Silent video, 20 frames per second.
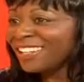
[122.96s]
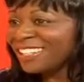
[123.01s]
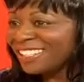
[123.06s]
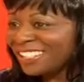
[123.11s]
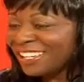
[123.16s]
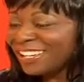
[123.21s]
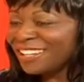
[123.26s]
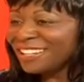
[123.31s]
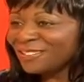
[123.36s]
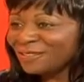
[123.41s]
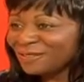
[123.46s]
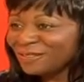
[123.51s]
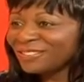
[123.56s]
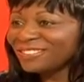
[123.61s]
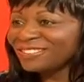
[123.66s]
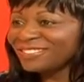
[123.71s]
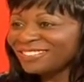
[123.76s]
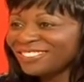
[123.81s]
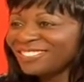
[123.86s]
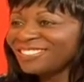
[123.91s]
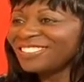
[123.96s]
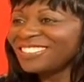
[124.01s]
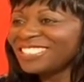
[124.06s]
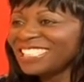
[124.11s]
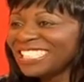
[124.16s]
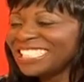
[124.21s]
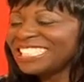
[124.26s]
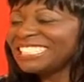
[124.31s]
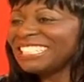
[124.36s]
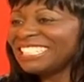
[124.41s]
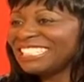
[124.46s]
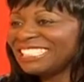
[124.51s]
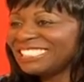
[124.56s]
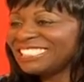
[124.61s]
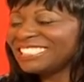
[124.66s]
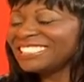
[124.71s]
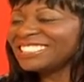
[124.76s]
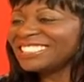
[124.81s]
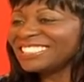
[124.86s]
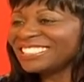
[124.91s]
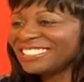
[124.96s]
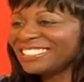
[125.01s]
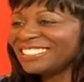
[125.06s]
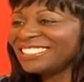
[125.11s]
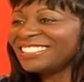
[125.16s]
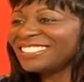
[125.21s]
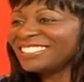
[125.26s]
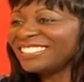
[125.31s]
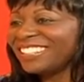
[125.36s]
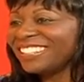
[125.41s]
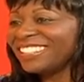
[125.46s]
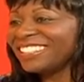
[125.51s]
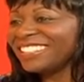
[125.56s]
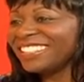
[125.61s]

So you buy what you need. I say to people, at